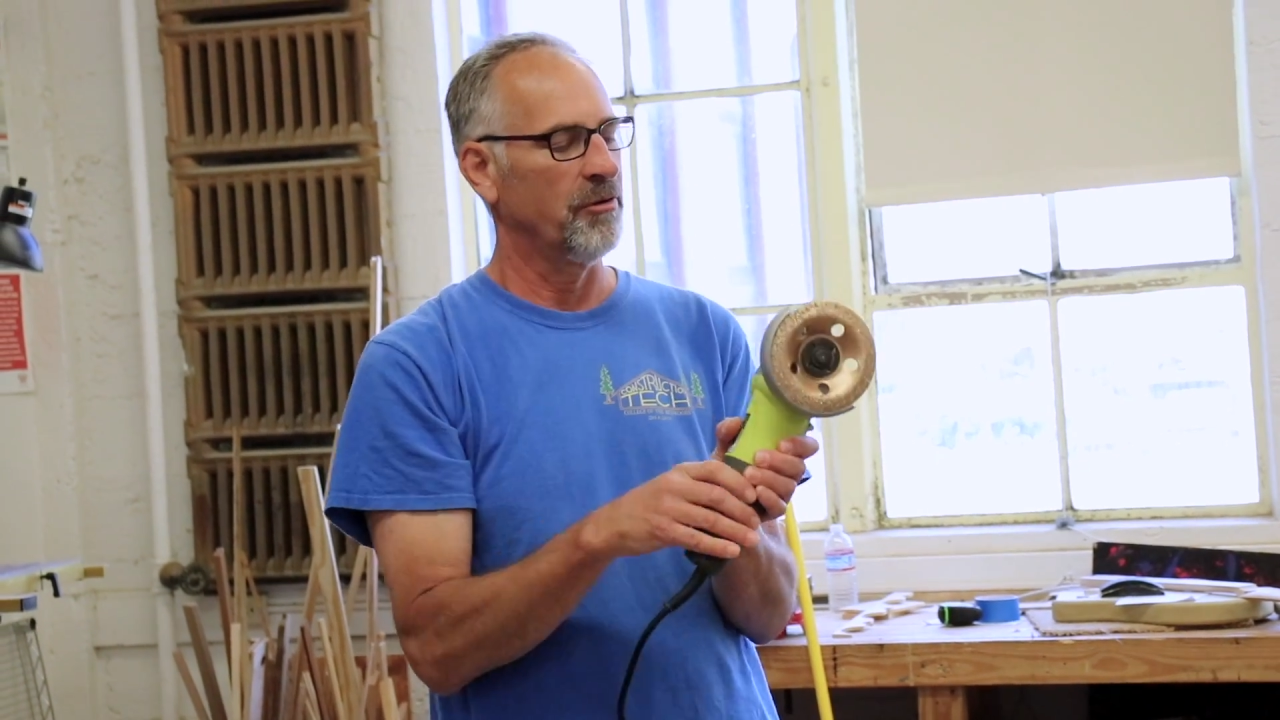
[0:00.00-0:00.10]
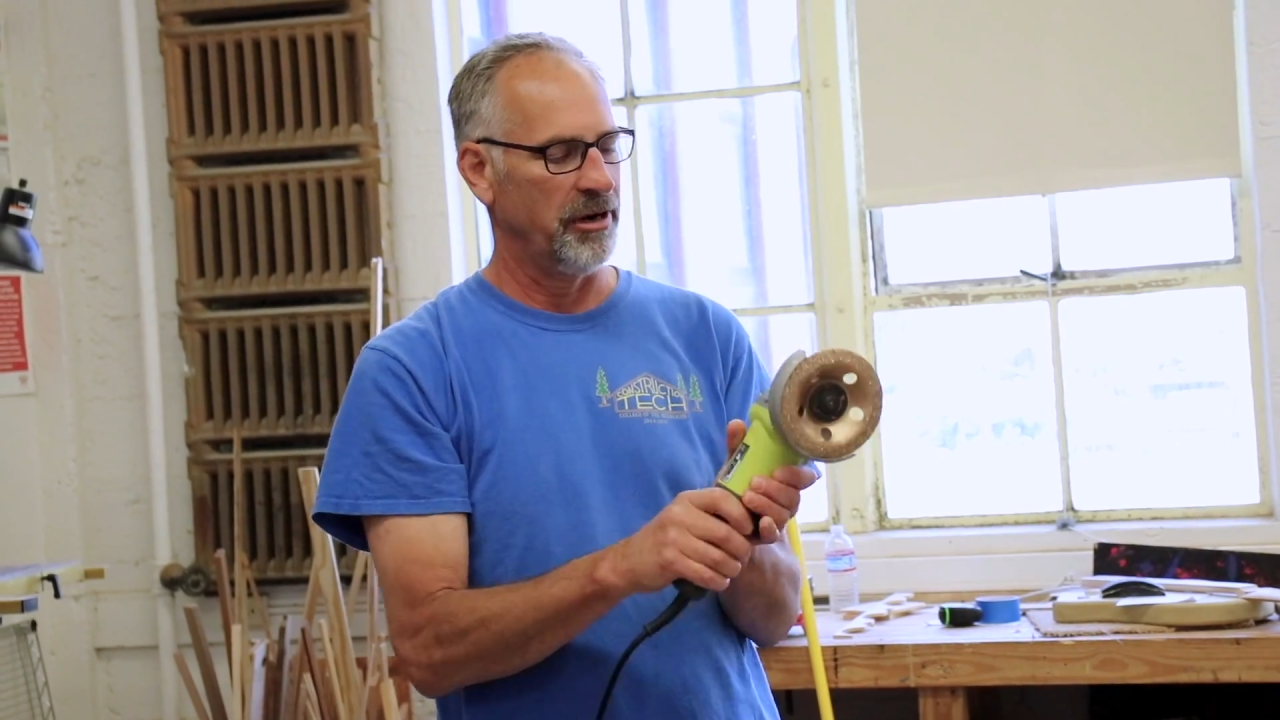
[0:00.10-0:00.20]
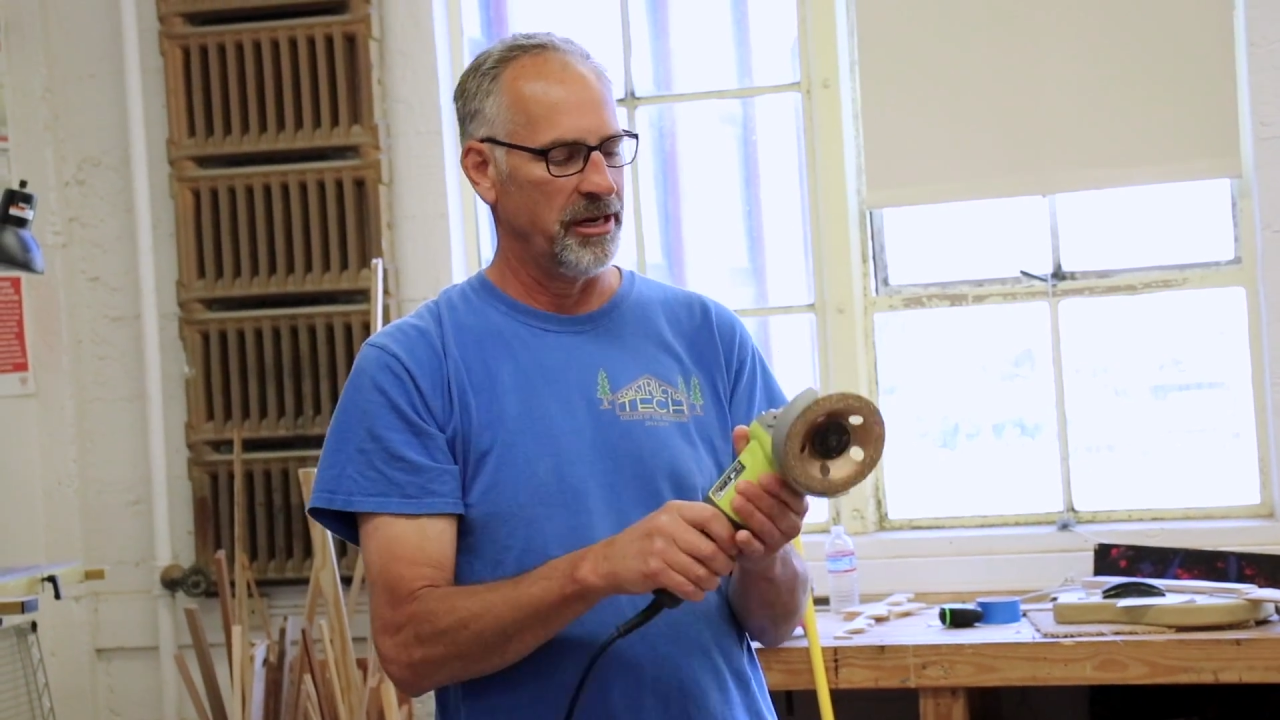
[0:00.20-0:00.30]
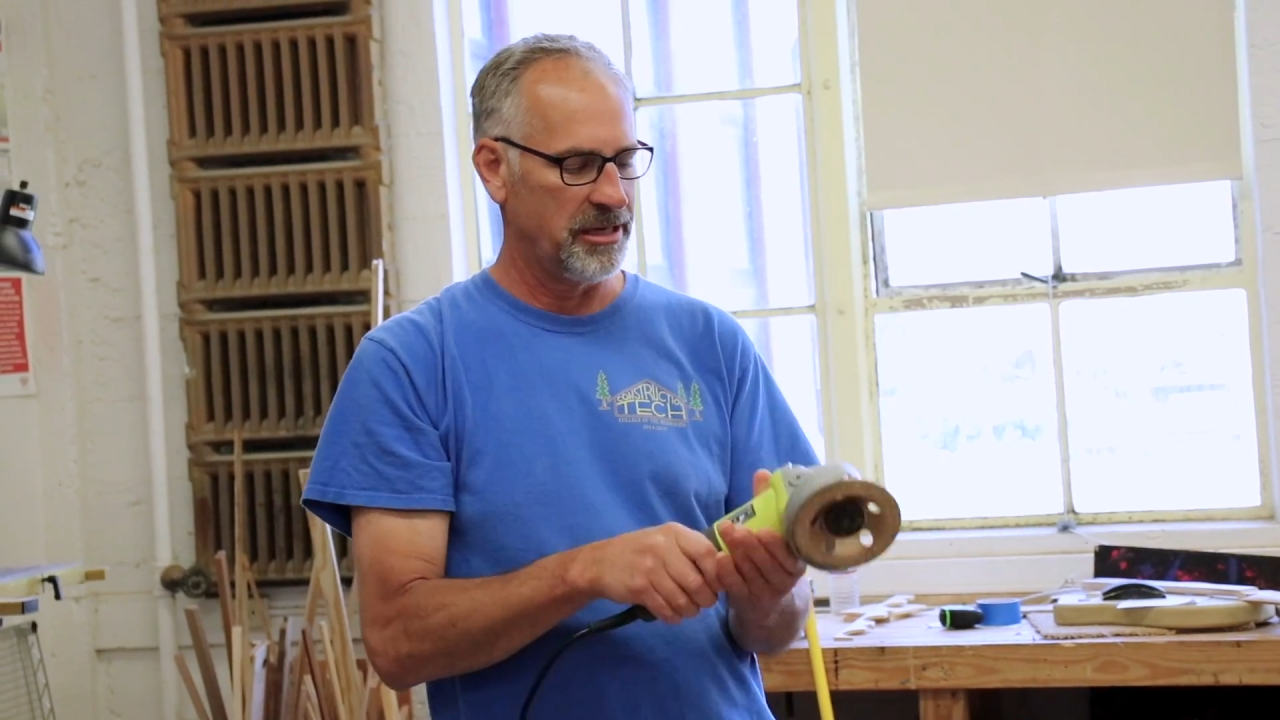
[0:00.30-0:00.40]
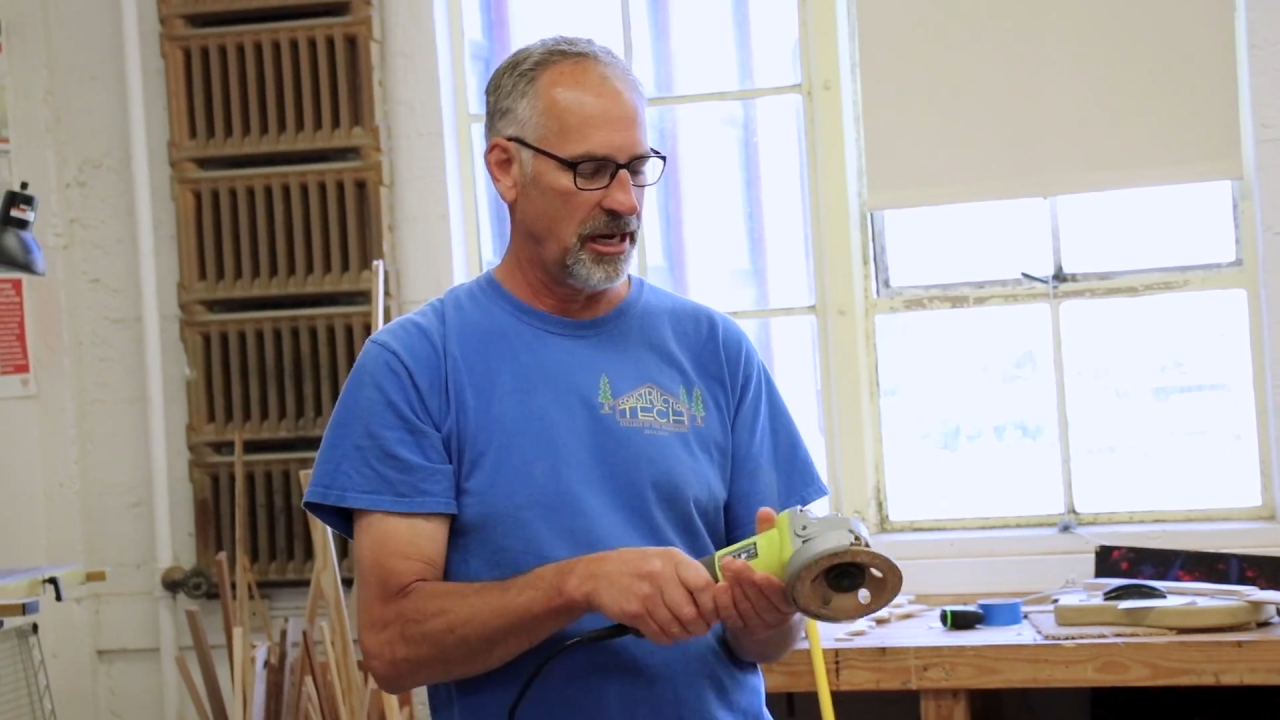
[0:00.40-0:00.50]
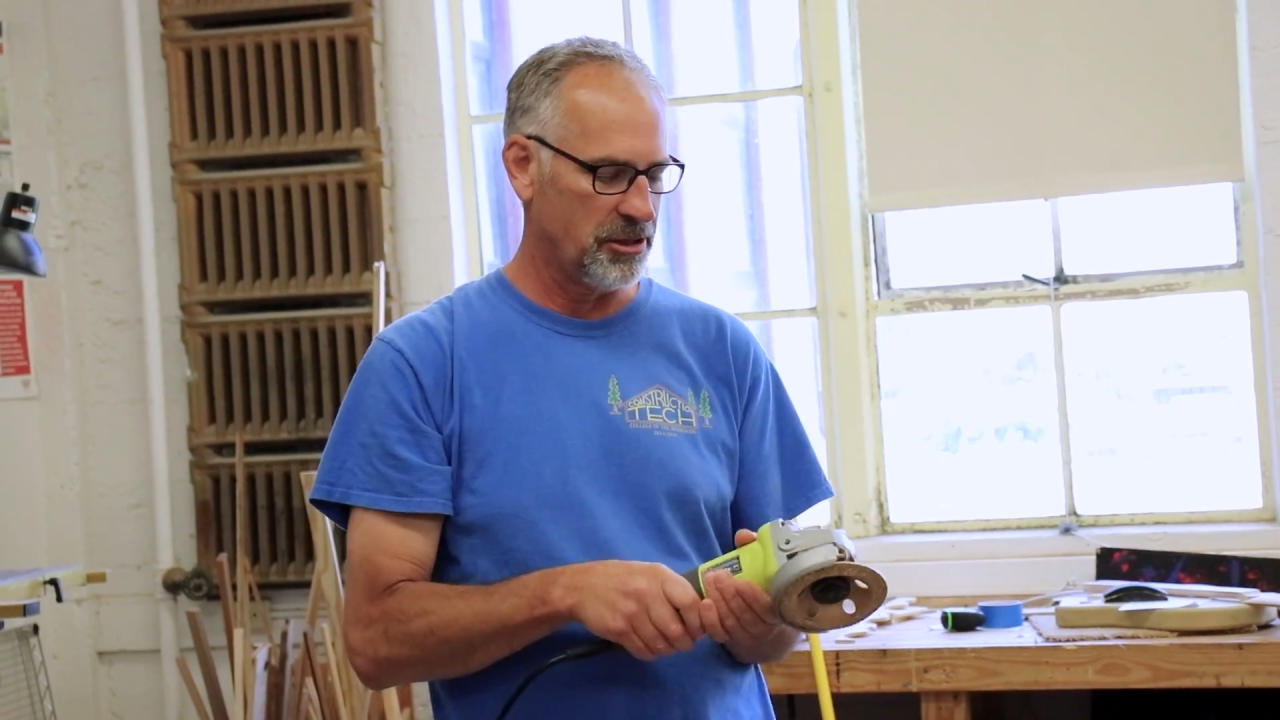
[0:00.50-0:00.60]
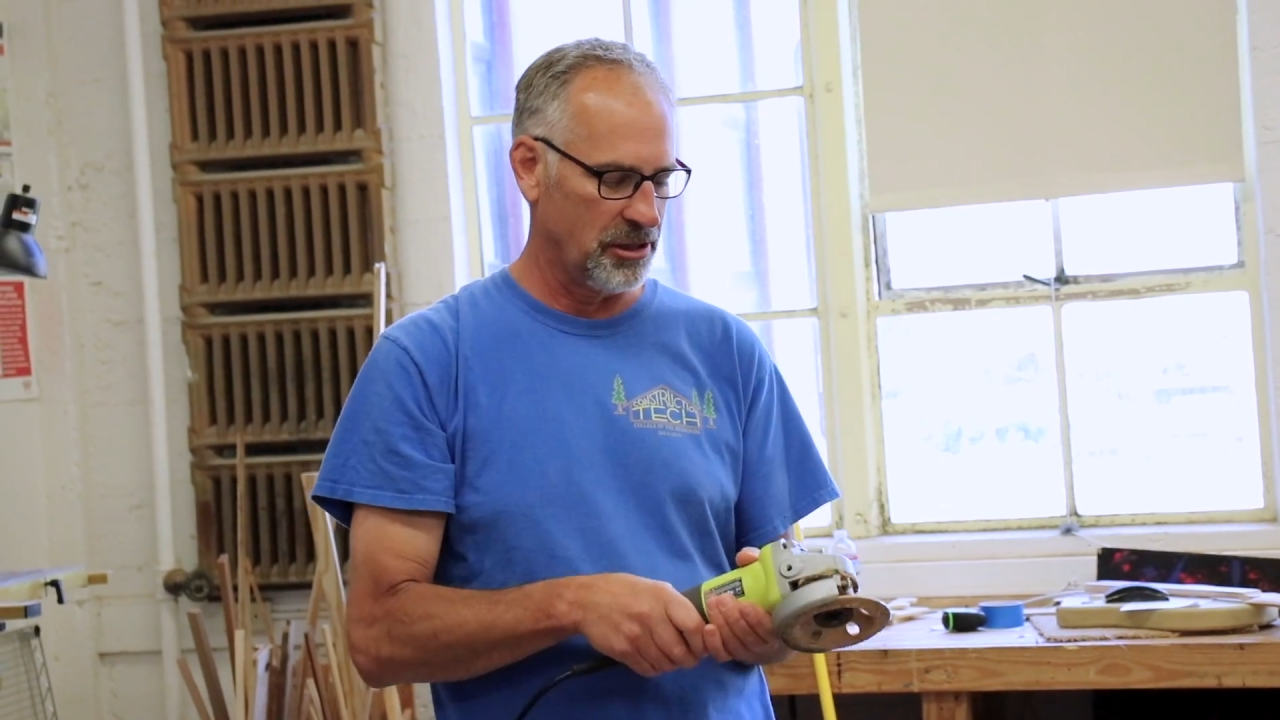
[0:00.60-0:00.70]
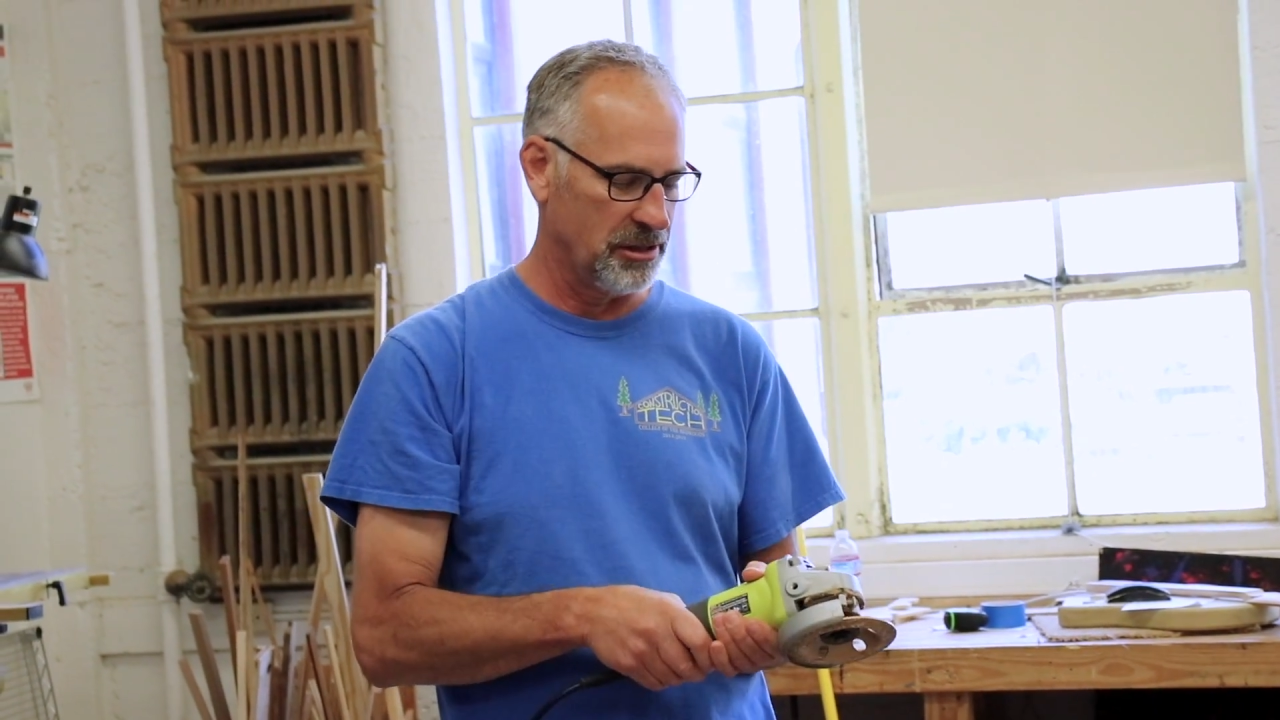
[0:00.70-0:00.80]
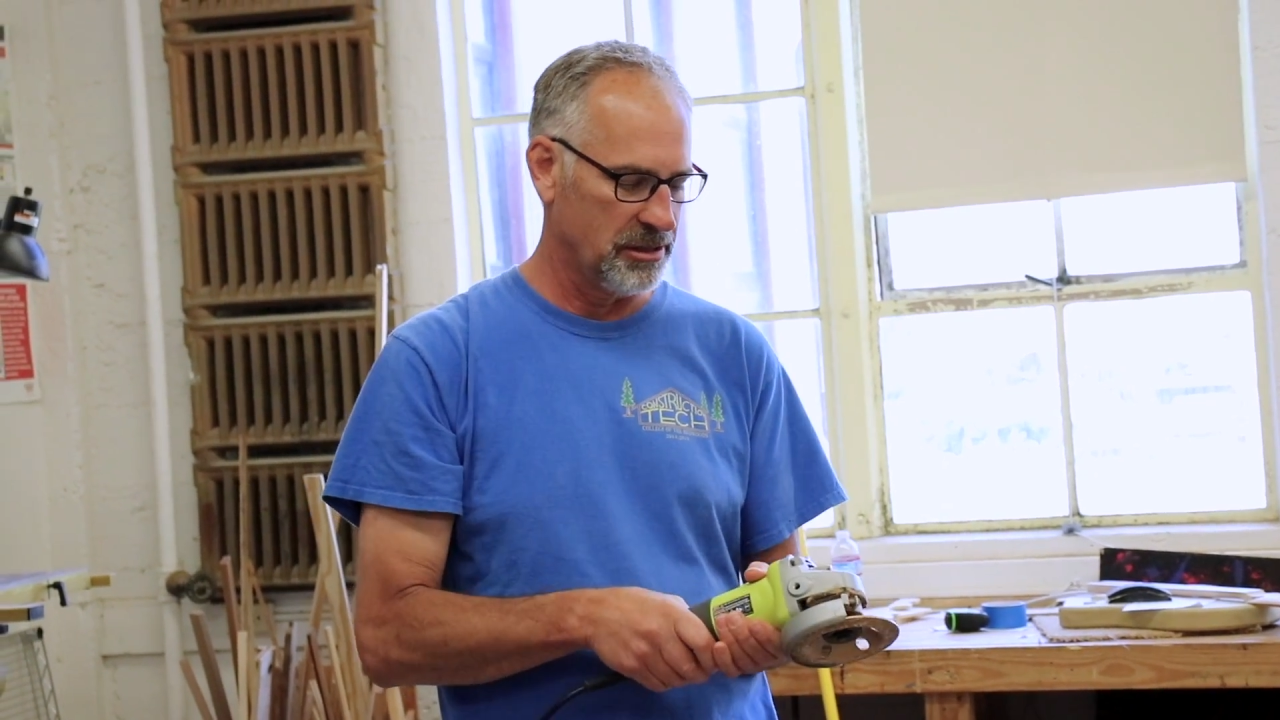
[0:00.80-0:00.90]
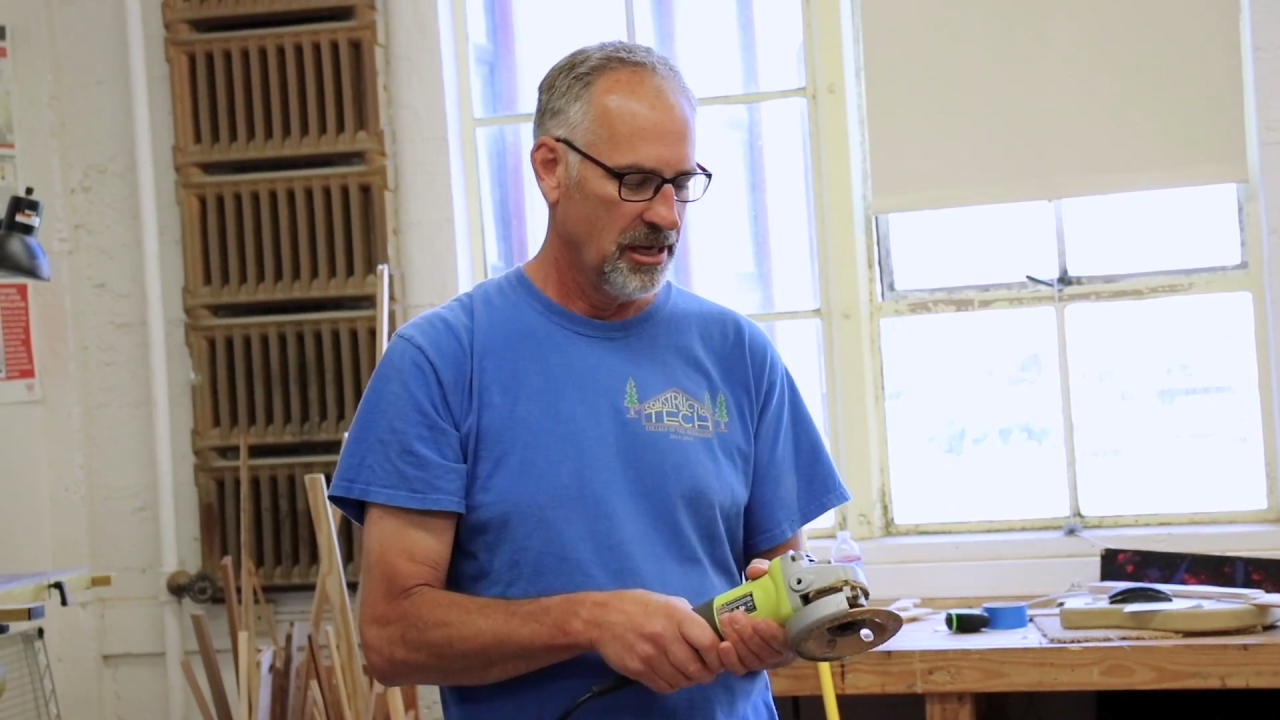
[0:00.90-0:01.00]

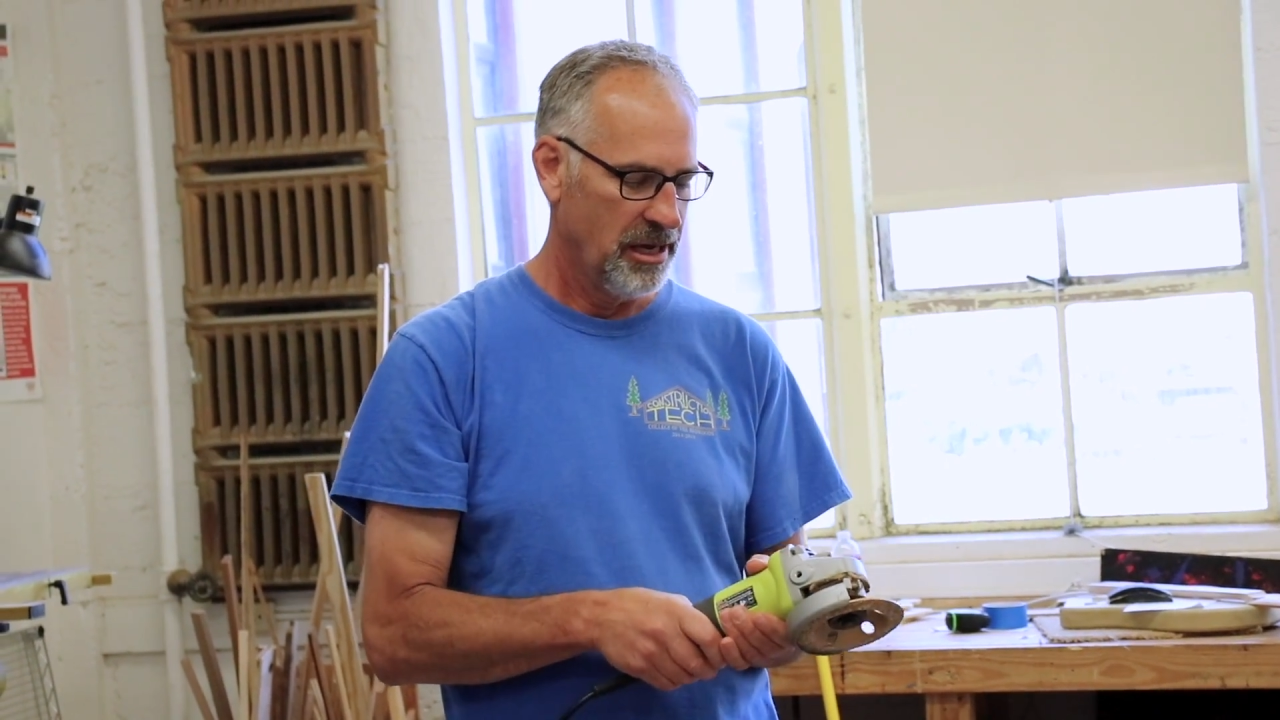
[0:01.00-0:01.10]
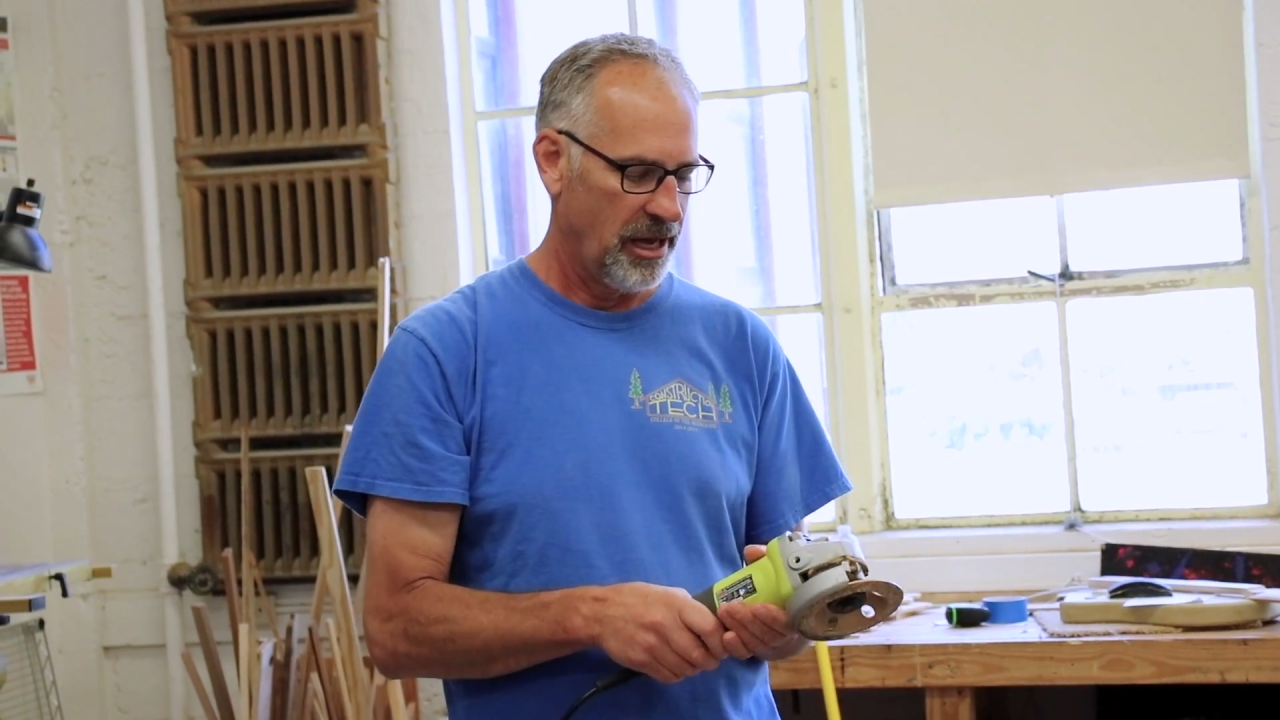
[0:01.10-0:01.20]
orientations